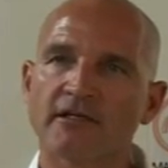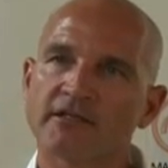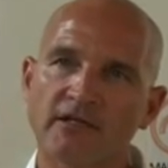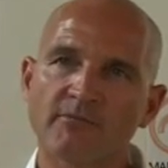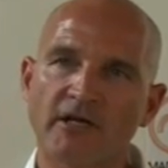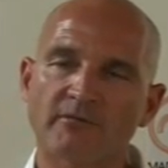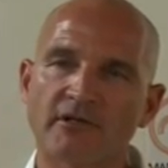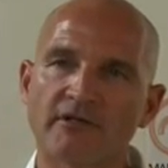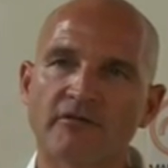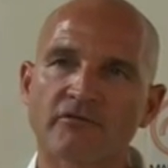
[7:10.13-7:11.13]
That might be
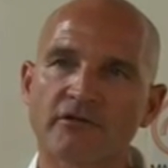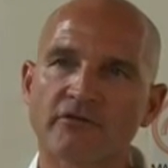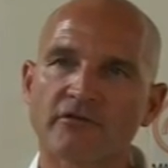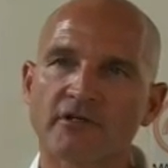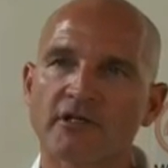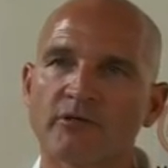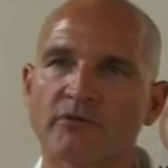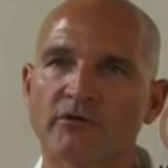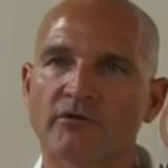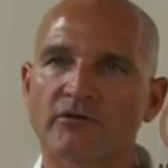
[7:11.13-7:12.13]
the difference,
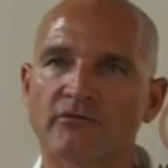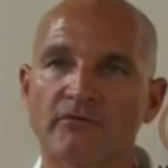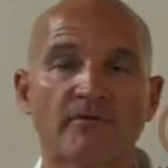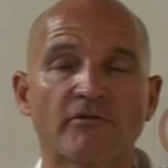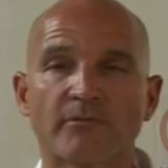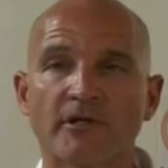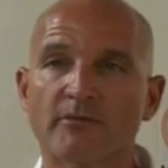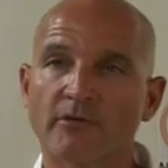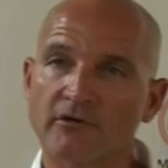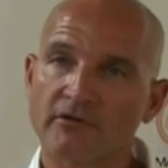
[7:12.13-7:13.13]
because when we speak
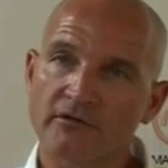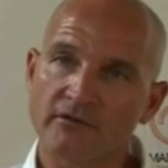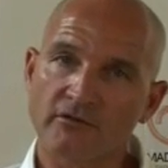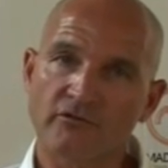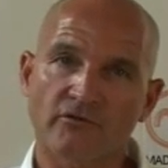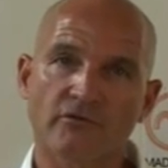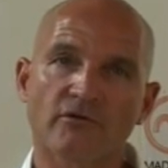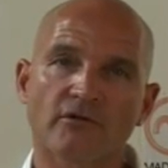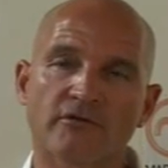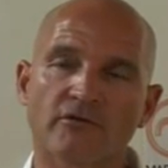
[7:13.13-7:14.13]
about
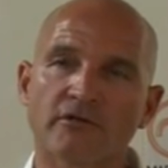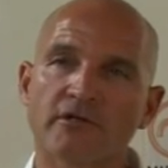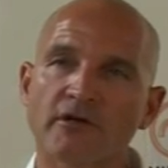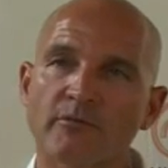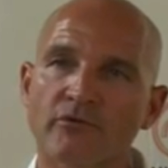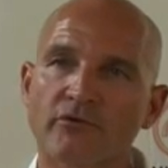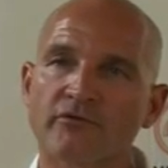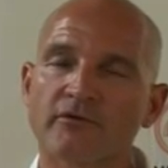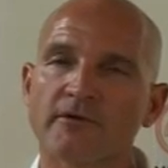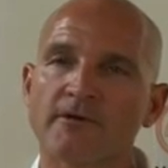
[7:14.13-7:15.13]
so-called ordinary
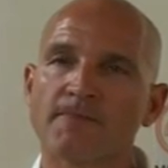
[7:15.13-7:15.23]
person,